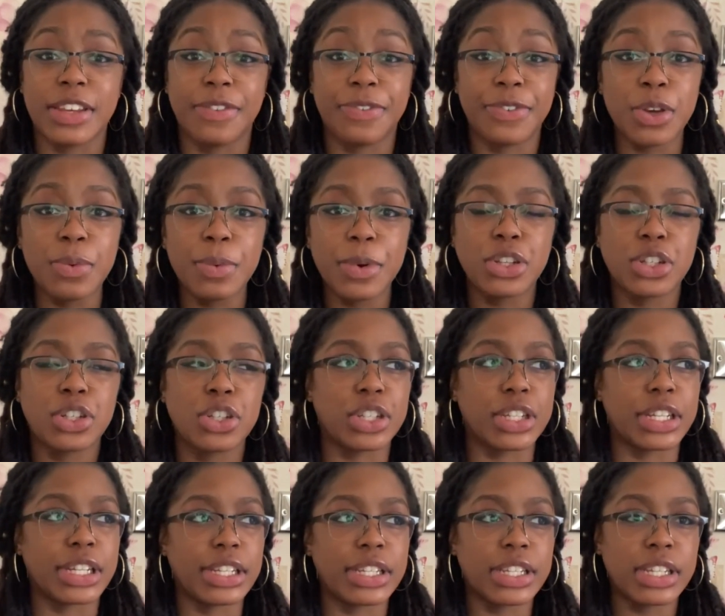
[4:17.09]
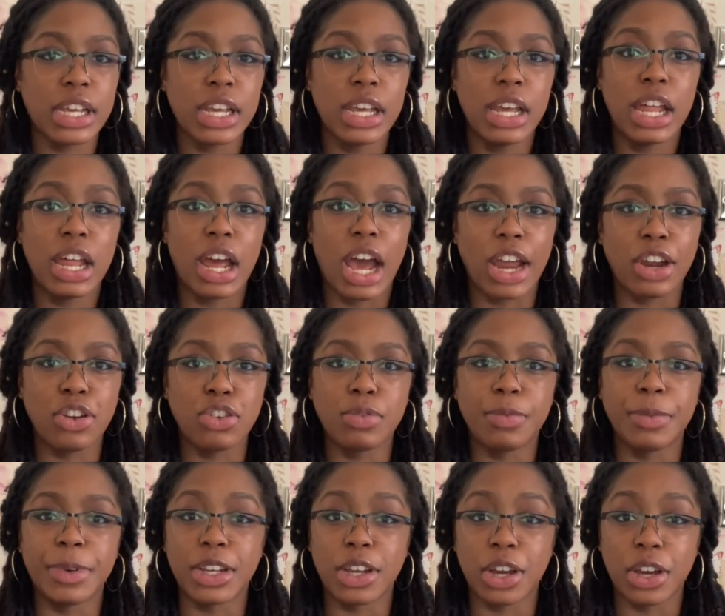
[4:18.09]
If you want hoodies, I
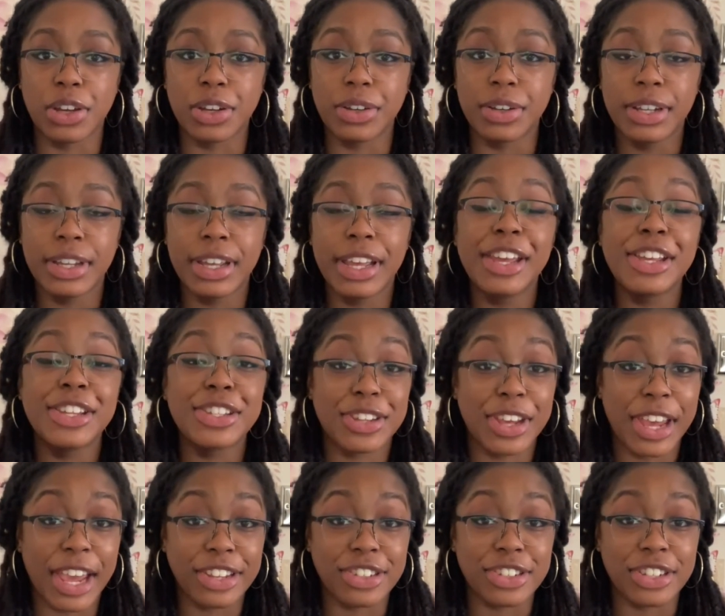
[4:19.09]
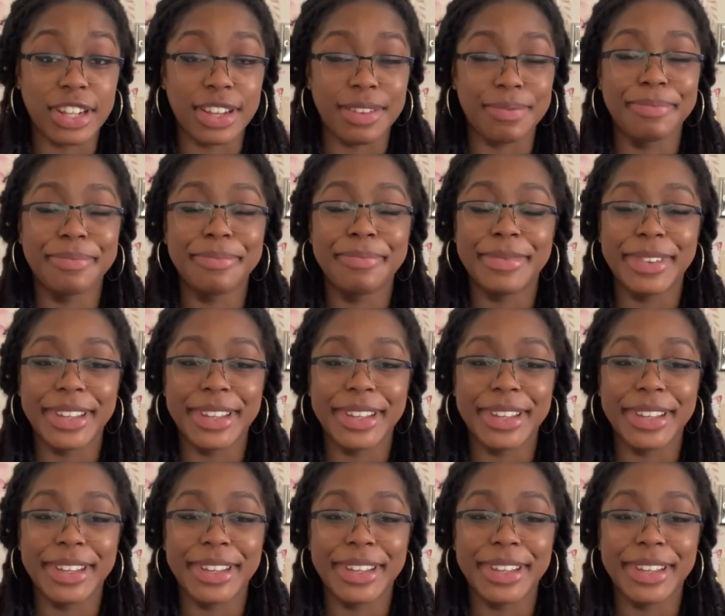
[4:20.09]
normally go to H&M